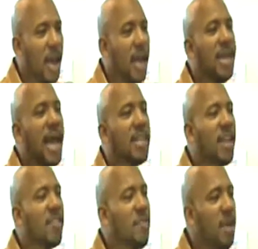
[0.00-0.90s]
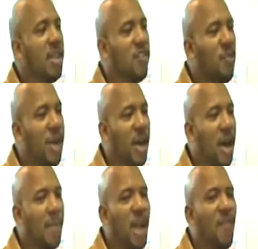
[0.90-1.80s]
And that doesn't mean that you
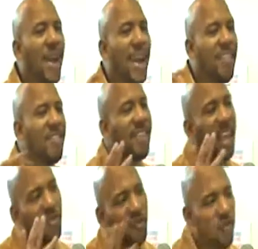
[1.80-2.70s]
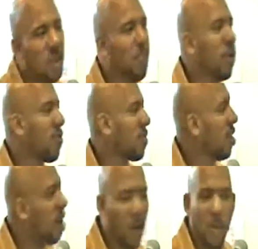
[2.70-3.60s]
become a religious extreme
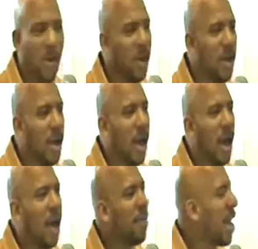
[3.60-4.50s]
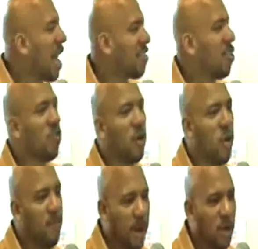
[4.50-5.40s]
person. No. I'm not asking you to
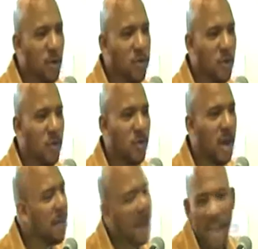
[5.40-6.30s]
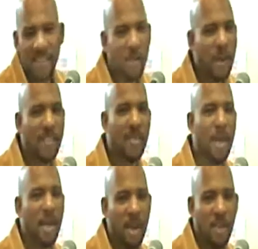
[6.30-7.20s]
quit medical school. I'm not asking you not to
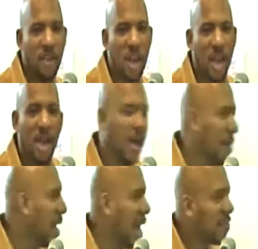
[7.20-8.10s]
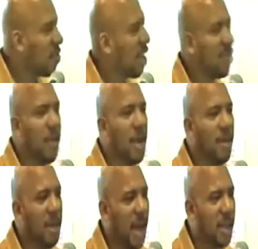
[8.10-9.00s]
become an engineer. I'm not asking you not to
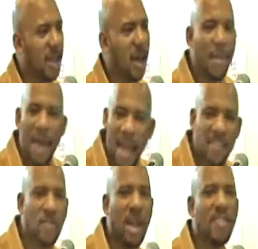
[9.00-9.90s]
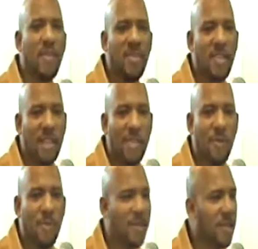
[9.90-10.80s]
become a doctor. I'm not asking you not to be
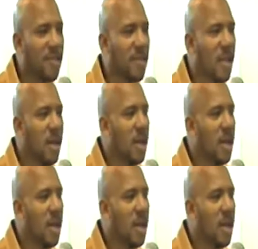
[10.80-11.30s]
successful in business.